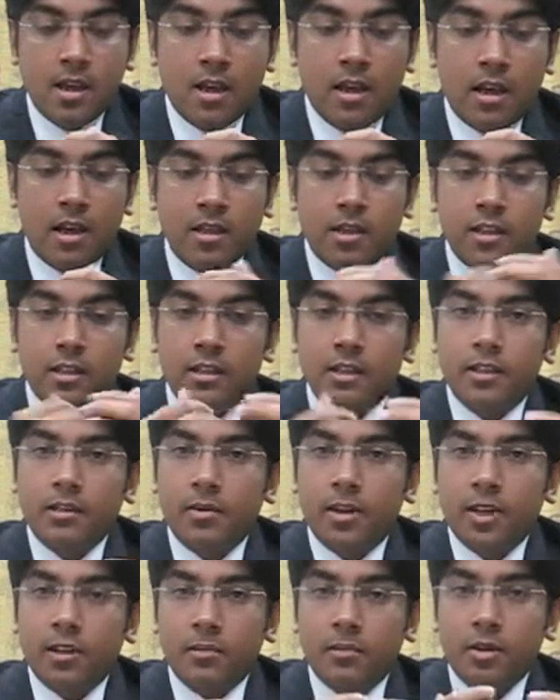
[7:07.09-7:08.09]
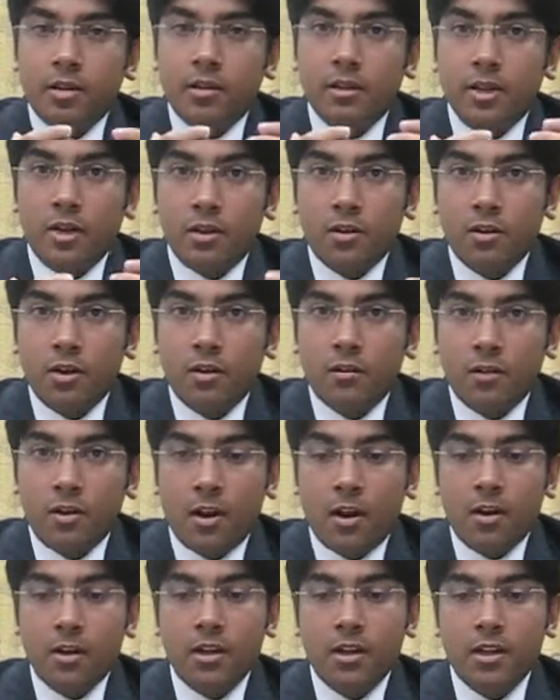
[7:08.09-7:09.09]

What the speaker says: until they develop their rule of law,